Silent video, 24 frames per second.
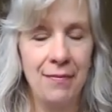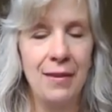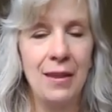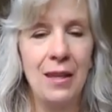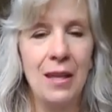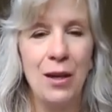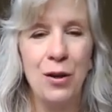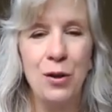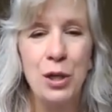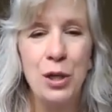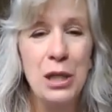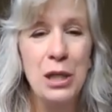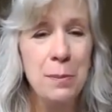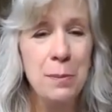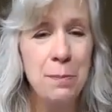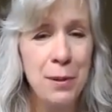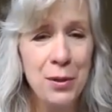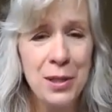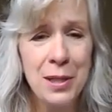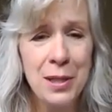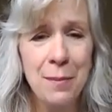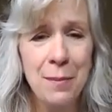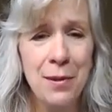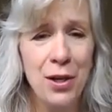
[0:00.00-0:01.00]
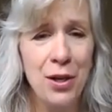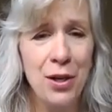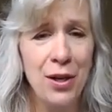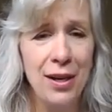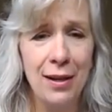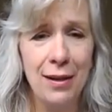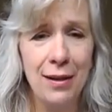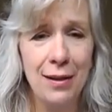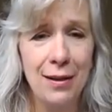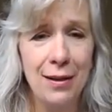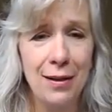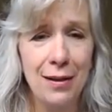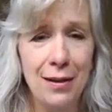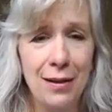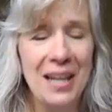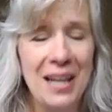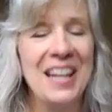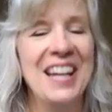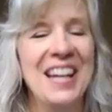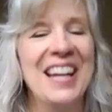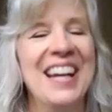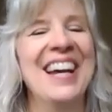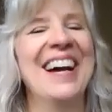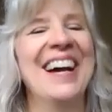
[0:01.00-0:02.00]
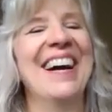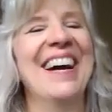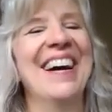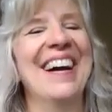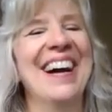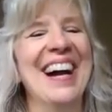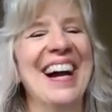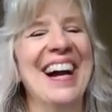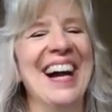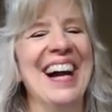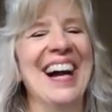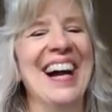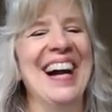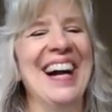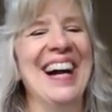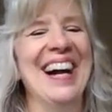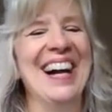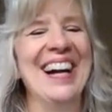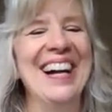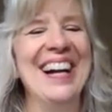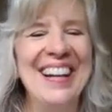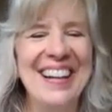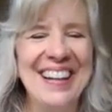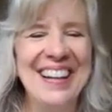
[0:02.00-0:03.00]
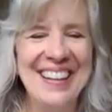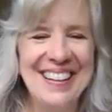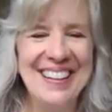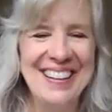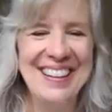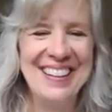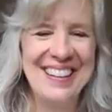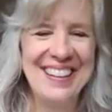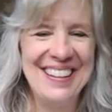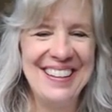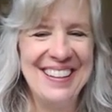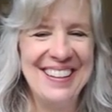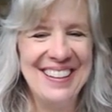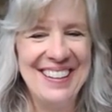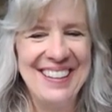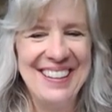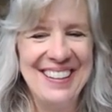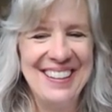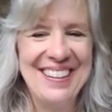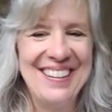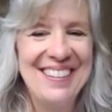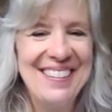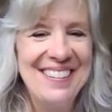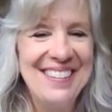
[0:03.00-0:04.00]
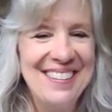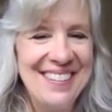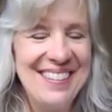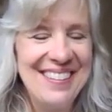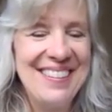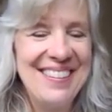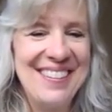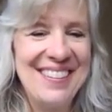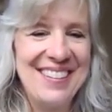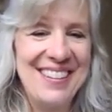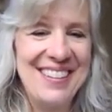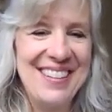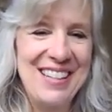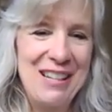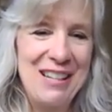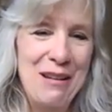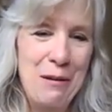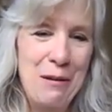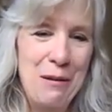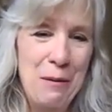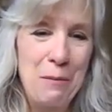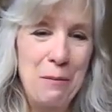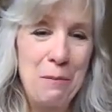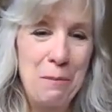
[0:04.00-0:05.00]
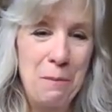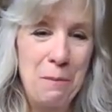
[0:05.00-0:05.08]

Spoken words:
Well, the good thing is, yeah, right, and mine. So they don't touch this one.